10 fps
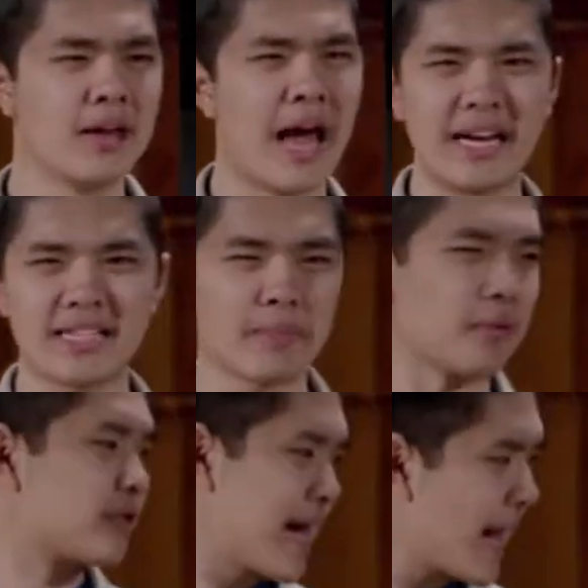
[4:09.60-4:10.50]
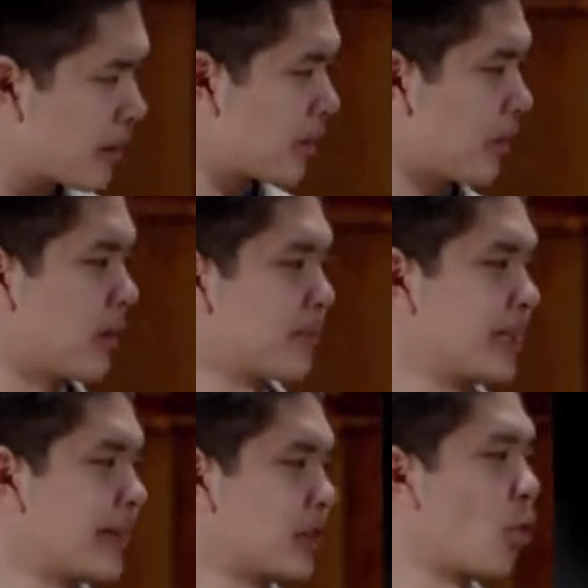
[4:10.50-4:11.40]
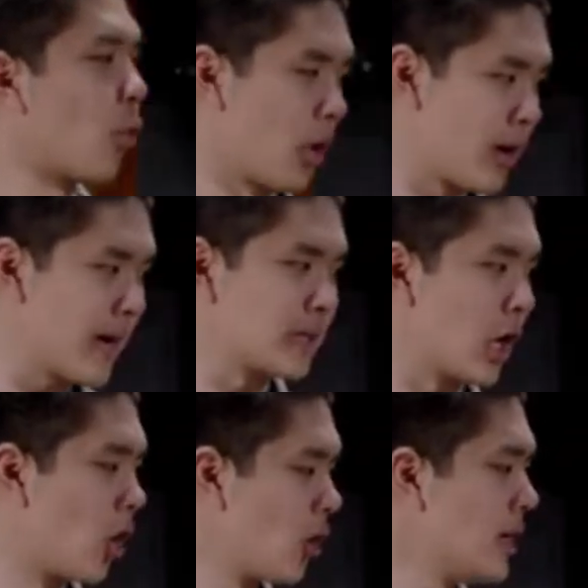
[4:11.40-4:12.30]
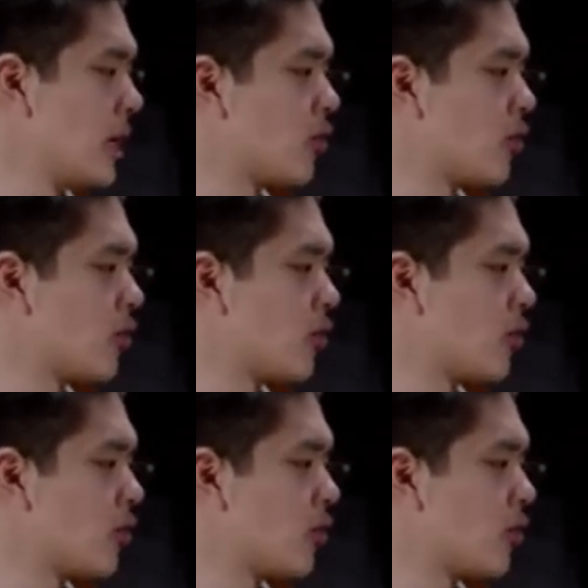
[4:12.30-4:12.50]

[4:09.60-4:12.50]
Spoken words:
Any type of text, something like the word hello,